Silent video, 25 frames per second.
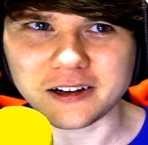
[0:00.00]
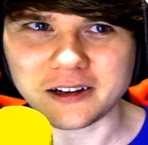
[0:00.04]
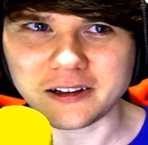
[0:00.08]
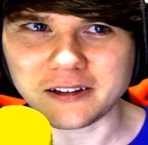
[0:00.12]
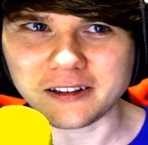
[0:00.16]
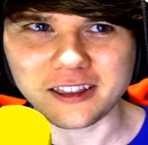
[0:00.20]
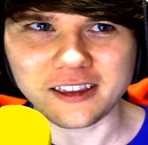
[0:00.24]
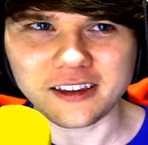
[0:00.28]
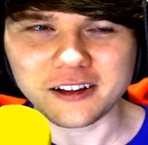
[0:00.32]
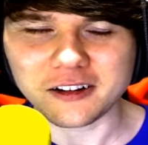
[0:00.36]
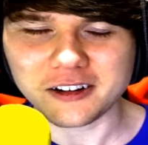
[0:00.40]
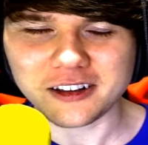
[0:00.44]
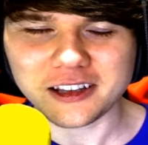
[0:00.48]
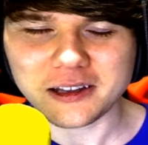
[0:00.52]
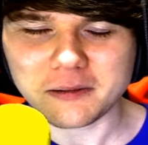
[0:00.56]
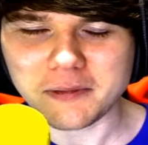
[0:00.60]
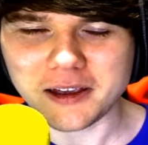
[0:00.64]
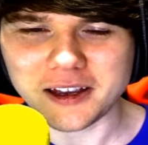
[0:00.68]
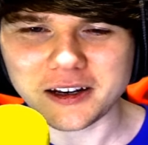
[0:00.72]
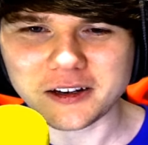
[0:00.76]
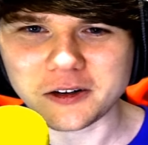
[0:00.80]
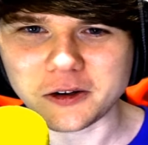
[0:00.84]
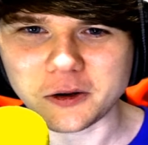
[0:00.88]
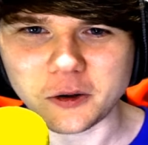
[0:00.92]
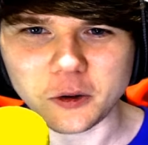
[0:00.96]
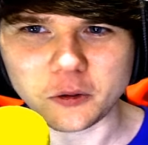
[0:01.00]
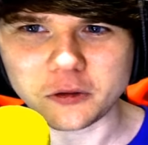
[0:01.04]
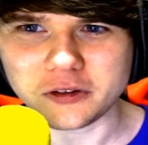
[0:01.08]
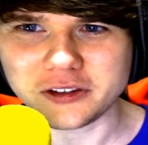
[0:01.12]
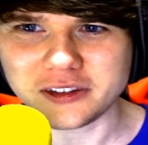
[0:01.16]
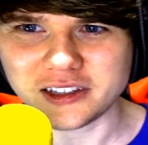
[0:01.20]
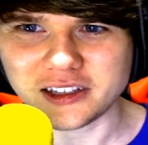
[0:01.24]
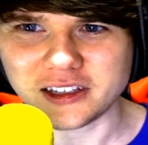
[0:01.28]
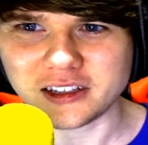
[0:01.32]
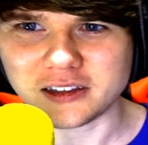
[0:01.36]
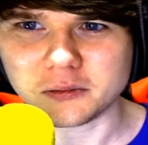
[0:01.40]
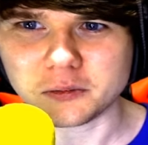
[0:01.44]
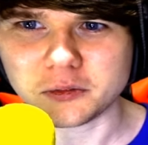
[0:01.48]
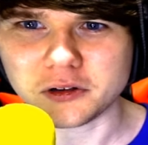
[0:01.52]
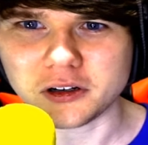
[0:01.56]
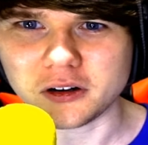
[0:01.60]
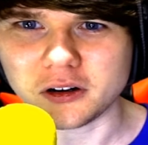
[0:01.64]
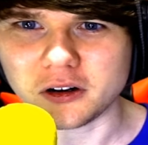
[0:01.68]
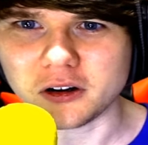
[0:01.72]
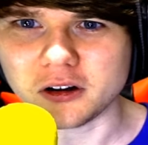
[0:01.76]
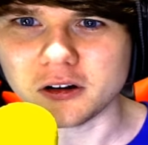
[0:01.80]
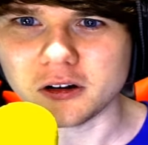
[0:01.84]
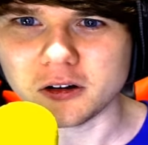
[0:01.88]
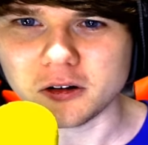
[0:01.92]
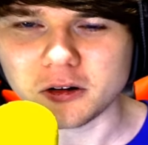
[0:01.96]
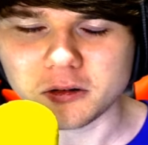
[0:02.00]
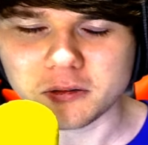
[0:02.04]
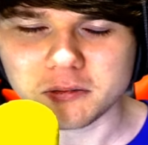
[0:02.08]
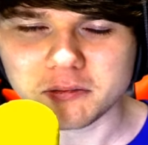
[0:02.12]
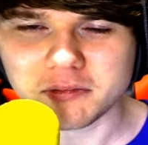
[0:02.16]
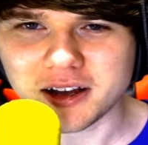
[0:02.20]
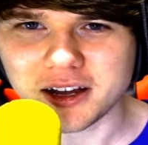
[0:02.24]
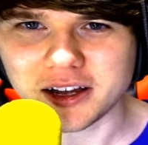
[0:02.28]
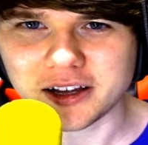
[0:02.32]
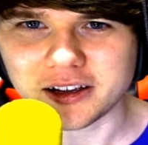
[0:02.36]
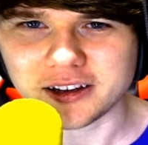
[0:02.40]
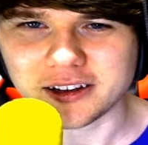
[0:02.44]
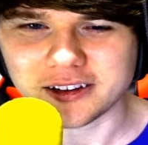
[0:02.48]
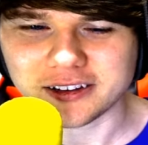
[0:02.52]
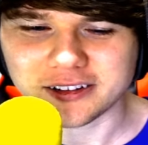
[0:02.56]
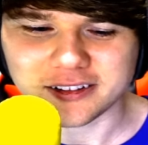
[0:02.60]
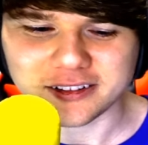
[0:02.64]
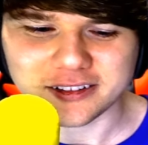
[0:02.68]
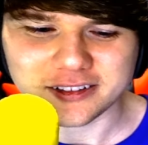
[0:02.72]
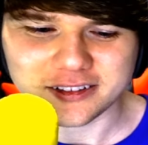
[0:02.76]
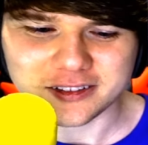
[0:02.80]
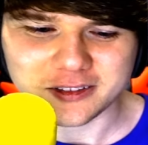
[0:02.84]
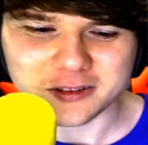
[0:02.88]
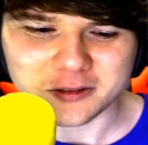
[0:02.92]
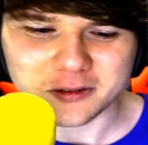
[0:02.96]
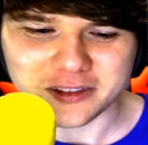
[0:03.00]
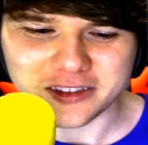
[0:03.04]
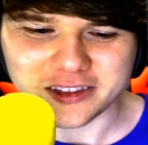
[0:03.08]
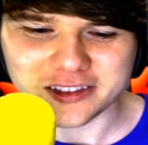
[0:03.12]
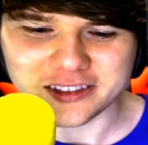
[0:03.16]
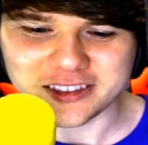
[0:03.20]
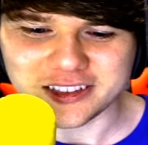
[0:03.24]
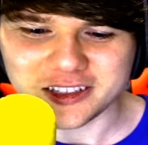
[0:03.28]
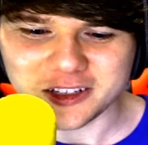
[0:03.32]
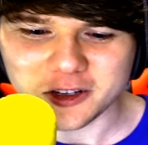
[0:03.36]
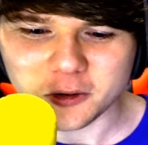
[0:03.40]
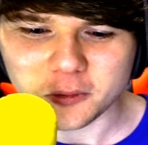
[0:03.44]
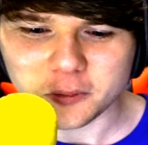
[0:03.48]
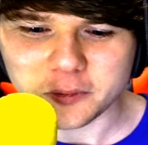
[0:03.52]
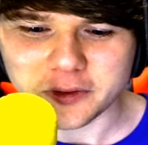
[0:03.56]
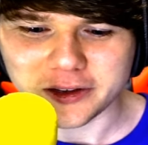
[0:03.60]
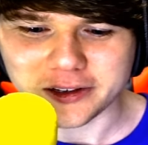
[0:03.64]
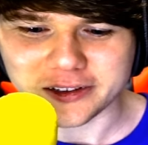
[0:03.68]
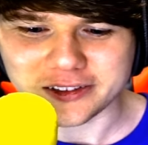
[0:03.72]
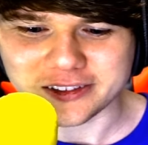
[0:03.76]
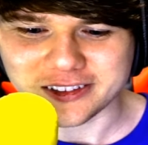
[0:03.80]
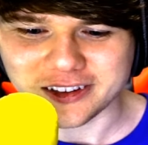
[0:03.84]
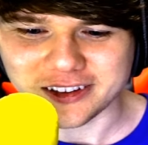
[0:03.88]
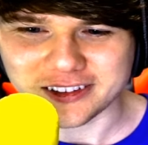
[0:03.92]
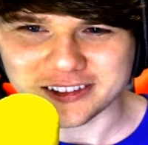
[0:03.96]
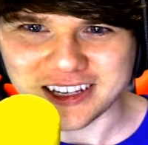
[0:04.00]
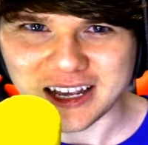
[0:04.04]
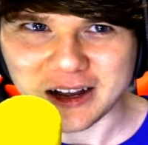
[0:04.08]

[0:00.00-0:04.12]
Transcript: literally made no sense. But oh my goodness, dude, the CEO being sus.